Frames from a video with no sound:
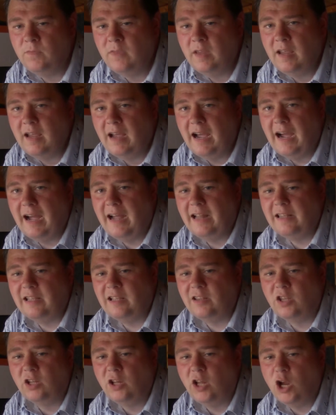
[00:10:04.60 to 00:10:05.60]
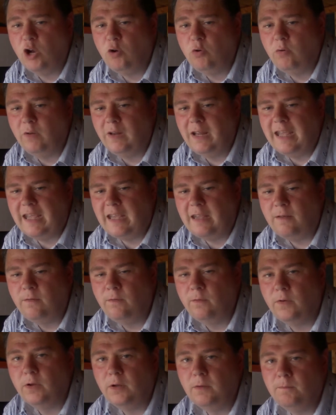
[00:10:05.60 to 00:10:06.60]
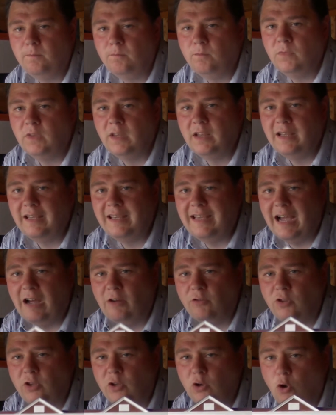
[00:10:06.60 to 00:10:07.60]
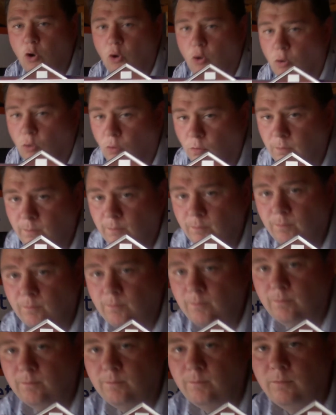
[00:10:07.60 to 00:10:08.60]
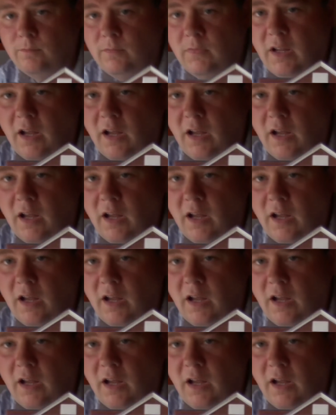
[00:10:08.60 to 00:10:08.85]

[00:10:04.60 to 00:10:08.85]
and it's a low relief county hall. I'll